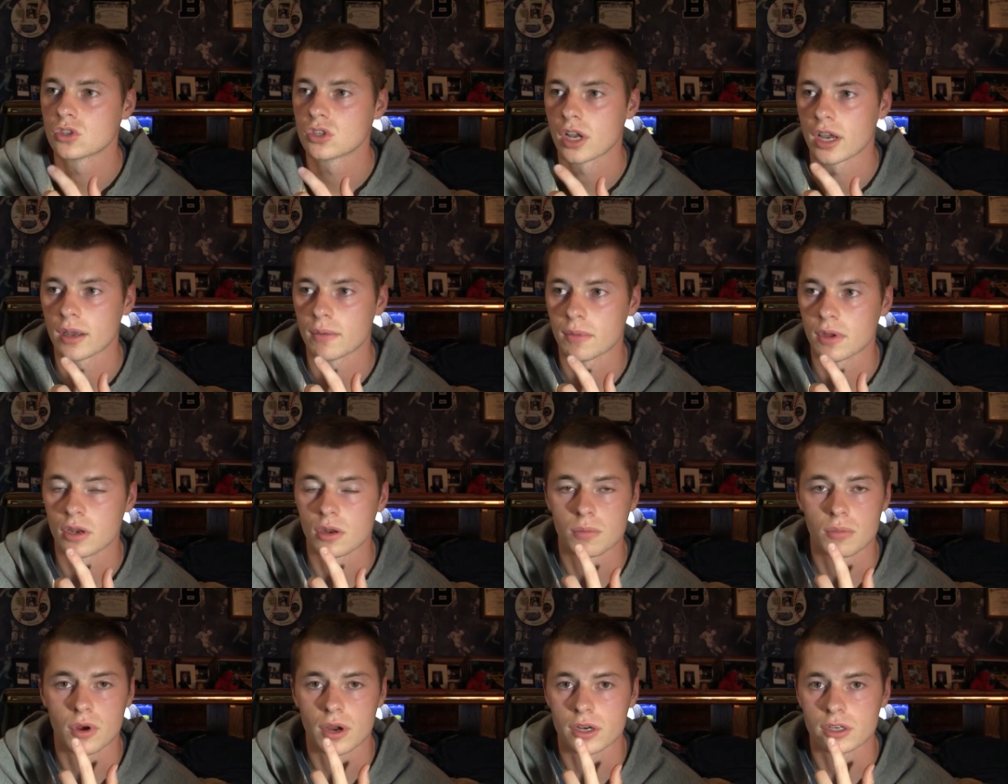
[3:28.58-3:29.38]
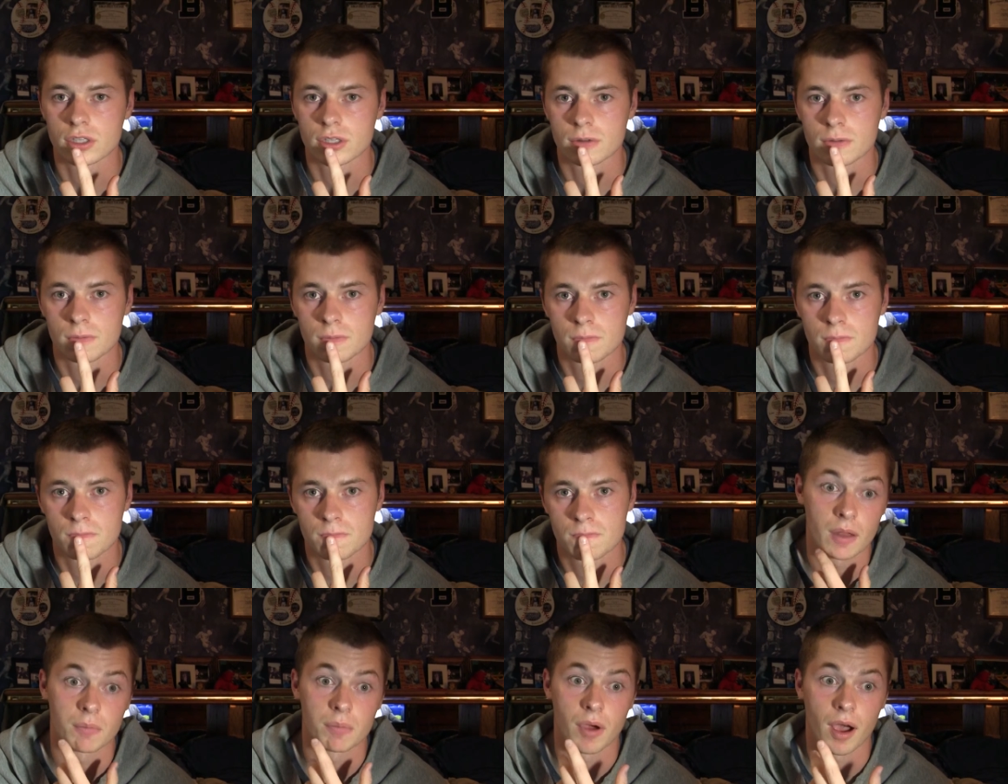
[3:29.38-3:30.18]
shame and depression
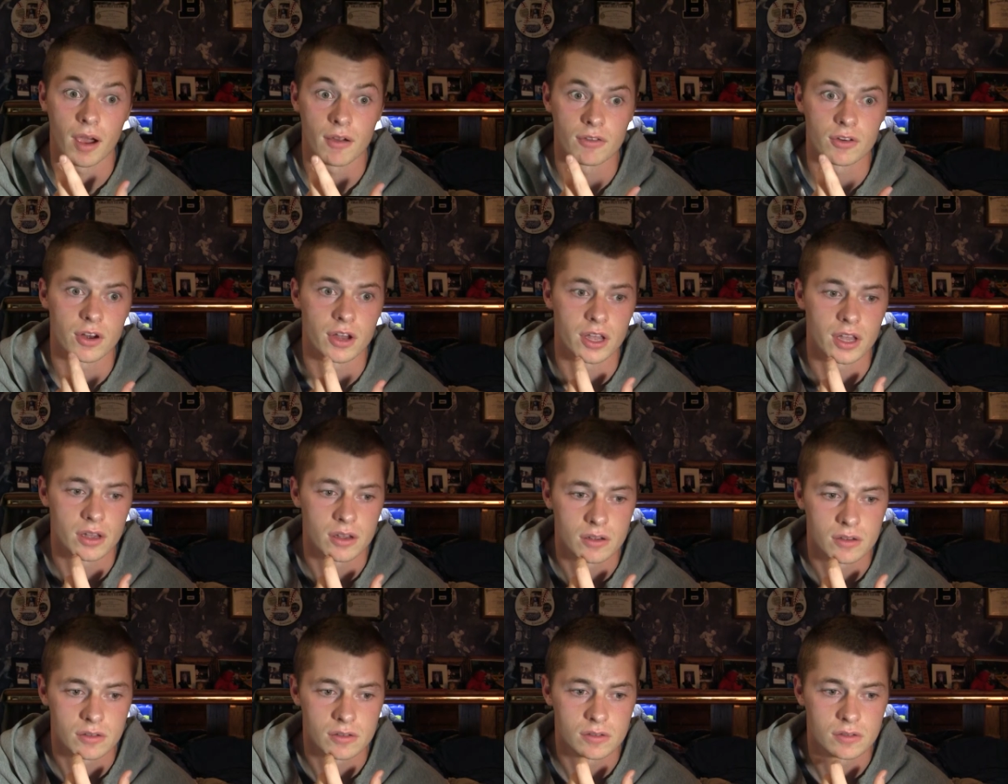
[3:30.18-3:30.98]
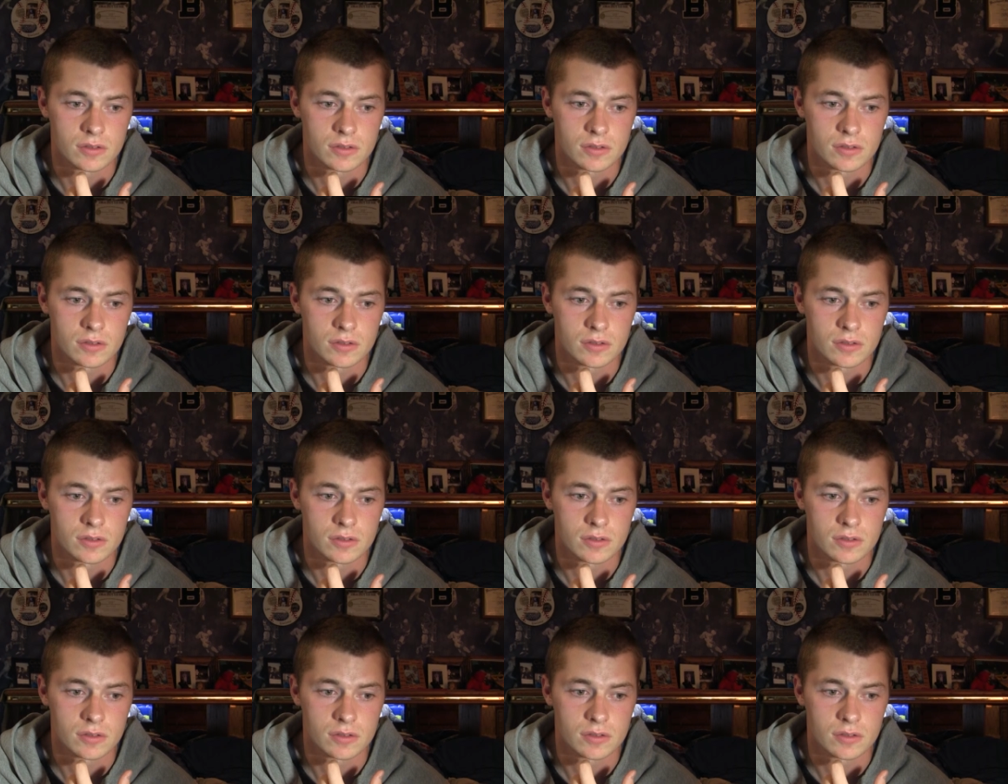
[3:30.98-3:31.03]
and poverty.